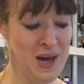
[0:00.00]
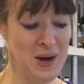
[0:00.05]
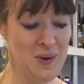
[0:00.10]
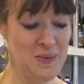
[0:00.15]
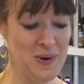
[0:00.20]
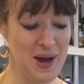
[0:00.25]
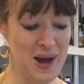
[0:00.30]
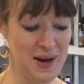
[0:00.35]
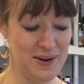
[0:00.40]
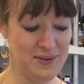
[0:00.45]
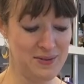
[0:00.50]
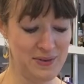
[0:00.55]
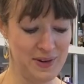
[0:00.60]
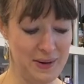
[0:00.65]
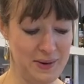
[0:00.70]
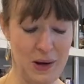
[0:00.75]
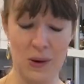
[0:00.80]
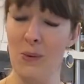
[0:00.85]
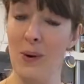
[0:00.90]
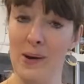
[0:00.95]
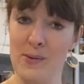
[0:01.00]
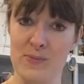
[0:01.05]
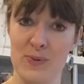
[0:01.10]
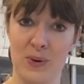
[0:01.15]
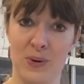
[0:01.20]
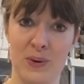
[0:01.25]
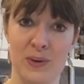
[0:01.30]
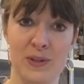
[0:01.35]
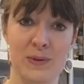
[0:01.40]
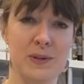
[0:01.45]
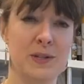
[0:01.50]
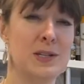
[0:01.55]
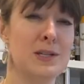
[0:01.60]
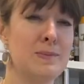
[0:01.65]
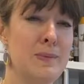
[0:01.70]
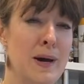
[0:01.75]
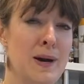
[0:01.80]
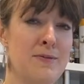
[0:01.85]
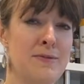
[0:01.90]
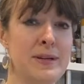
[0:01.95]
we have a white port, which is
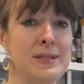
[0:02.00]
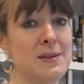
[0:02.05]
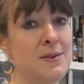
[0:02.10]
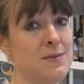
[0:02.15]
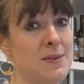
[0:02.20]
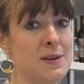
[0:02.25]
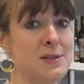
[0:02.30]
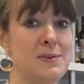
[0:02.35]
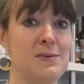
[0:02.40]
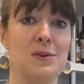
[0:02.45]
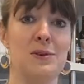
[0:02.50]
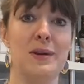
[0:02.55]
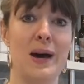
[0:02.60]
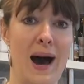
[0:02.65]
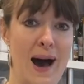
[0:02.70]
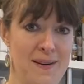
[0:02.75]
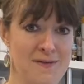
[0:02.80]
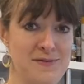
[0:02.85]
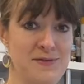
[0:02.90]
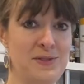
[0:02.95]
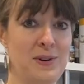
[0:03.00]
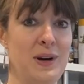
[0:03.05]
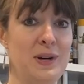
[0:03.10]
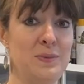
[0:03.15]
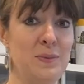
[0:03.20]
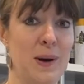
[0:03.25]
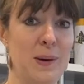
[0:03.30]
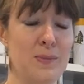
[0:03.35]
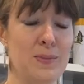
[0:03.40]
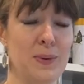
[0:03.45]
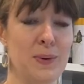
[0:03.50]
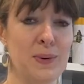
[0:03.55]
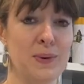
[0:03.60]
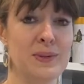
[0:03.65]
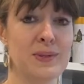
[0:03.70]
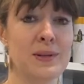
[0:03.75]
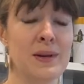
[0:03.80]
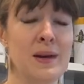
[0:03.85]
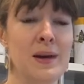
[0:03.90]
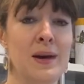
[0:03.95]
perfect. If those of you that haven't tried white
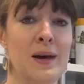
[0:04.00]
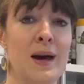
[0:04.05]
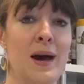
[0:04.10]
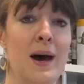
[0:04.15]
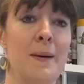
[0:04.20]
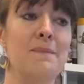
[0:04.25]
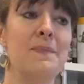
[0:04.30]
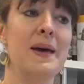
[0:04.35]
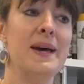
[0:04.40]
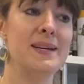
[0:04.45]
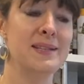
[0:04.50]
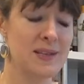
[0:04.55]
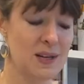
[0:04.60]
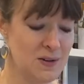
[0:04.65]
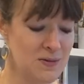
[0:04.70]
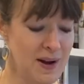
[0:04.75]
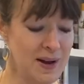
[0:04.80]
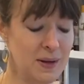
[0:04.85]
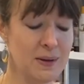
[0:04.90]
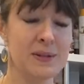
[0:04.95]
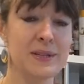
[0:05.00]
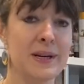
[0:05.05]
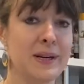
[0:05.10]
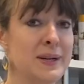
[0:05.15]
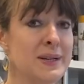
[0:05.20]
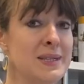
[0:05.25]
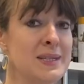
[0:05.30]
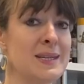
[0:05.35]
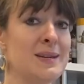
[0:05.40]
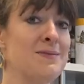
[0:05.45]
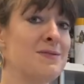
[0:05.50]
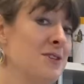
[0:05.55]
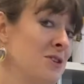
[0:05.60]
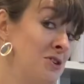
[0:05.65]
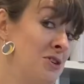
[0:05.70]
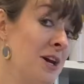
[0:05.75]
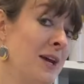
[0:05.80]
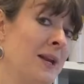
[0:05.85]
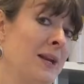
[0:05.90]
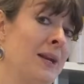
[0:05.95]
port, it's a great alternative to
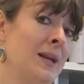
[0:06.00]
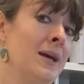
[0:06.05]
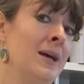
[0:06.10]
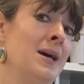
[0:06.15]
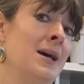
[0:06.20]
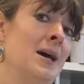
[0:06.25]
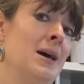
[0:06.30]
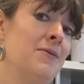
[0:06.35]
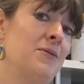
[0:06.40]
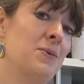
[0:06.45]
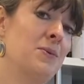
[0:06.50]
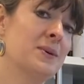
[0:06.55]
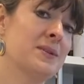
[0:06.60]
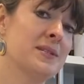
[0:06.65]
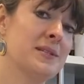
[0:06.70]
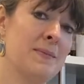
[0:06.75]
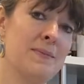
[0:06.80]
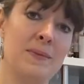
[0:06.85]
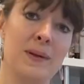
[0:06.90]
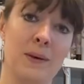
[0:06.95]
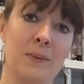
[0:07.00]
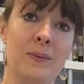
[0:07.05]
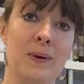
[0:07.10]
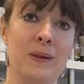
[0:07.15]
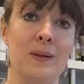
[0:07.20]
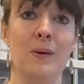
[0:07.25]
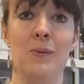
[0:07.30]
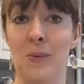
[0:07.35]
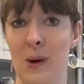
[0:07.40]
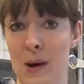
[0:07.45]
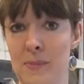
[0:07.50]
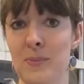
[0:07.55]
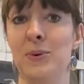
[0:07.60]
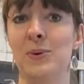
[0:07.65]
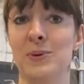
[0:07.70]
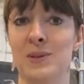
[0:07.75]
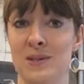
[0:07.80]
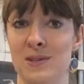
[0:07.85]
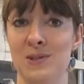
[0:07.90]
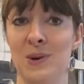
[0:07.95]
gin if you want something with white
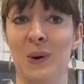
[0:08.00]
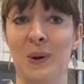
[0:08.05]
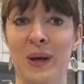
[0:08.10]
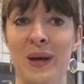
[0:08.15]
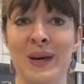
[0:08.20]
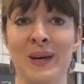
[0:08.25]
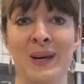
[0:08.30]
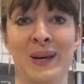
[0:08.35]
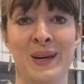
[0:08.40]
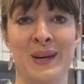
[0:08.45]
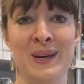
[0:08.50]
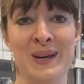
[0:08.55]
port and tonic.